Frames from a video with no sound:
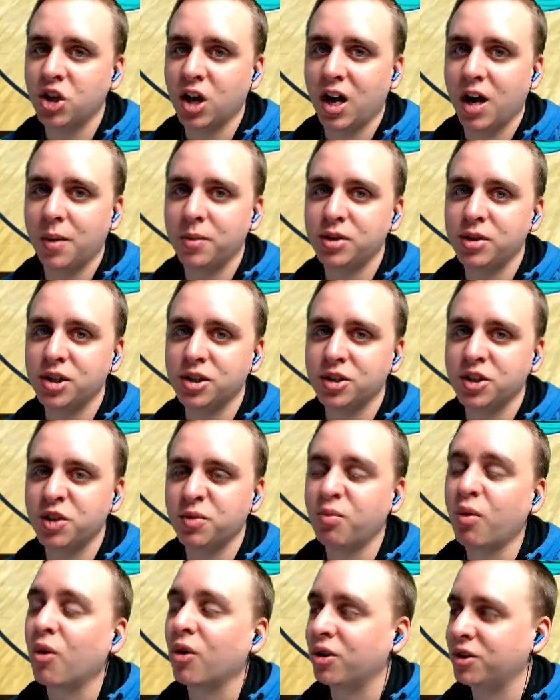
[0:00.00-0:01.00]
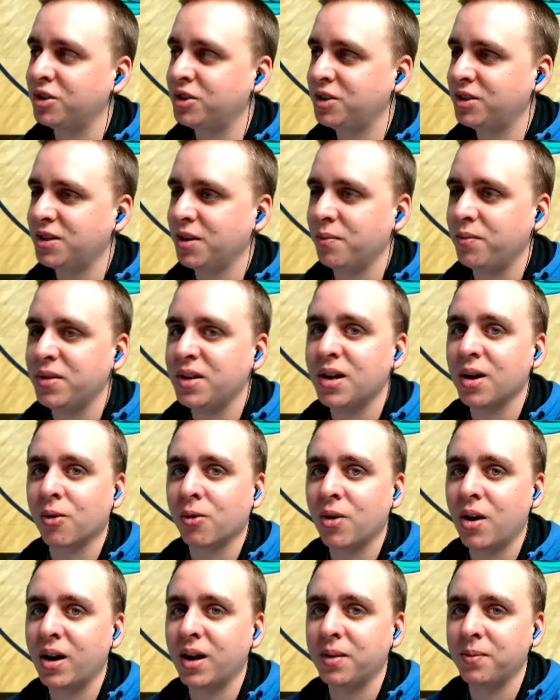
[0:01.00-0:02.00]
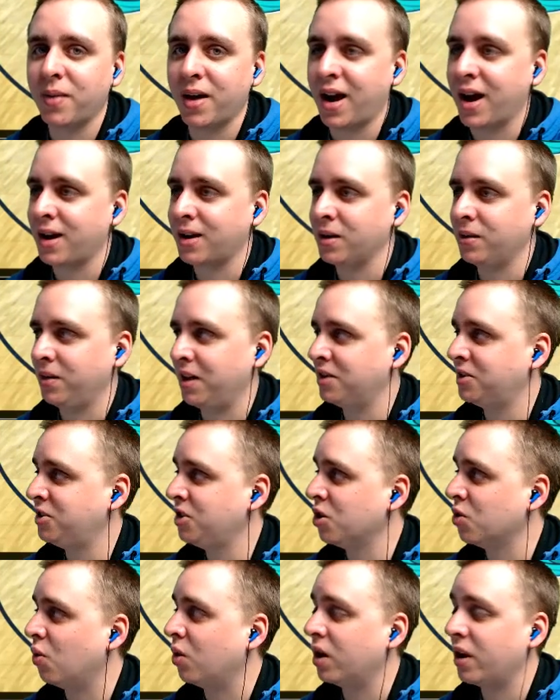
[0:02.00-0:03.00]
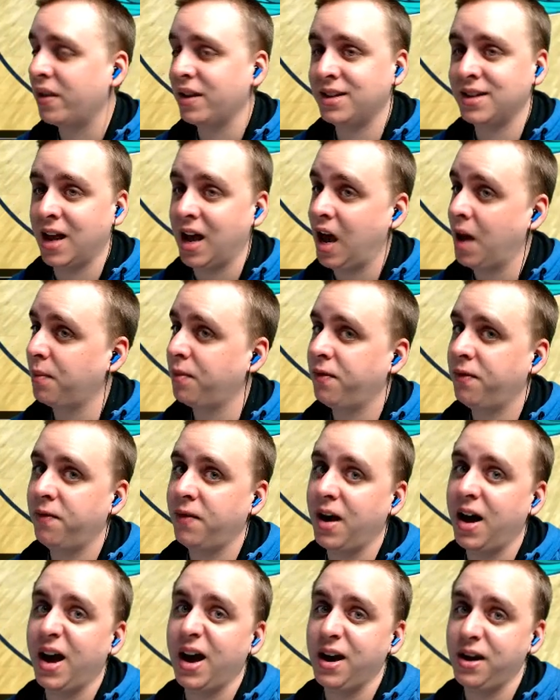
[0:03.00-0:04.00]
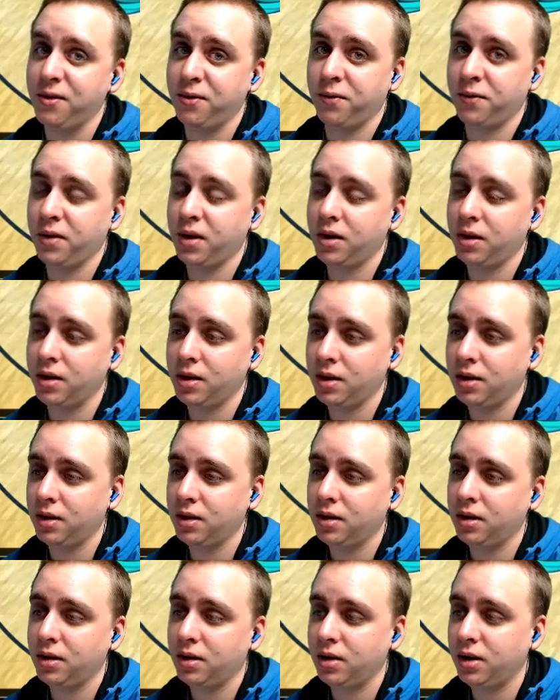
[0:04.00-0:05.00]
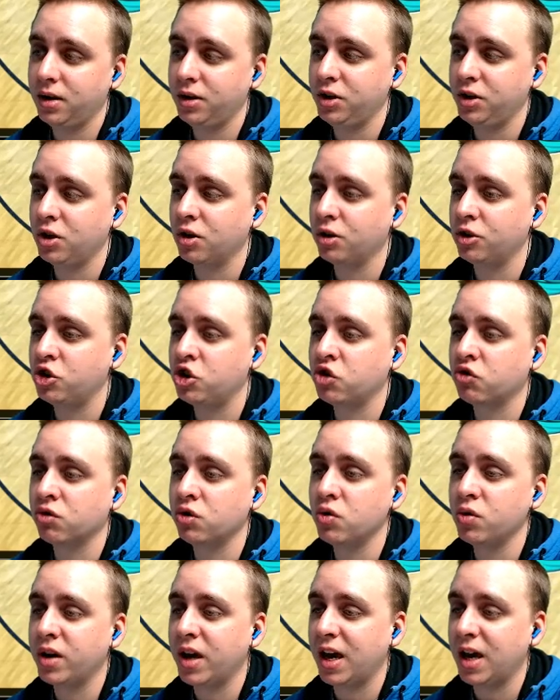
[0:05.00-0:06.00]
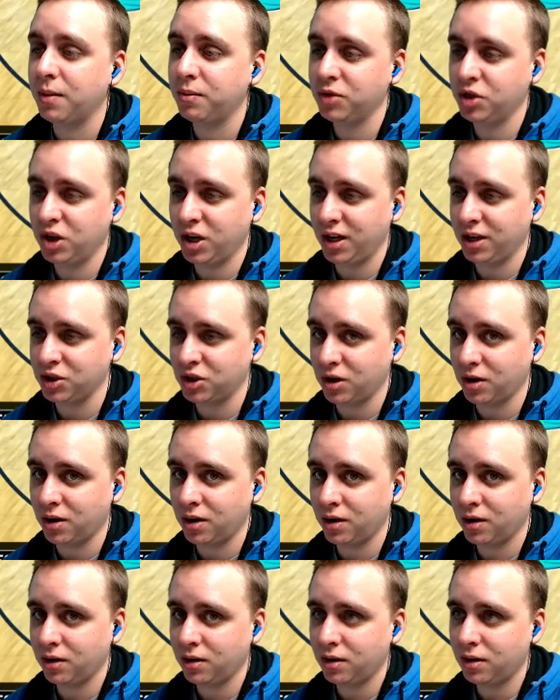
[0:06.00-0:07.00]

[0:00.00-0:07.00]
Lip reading: jobs in sports to be a running back unless you're one of the top 5. And you're a true game changer.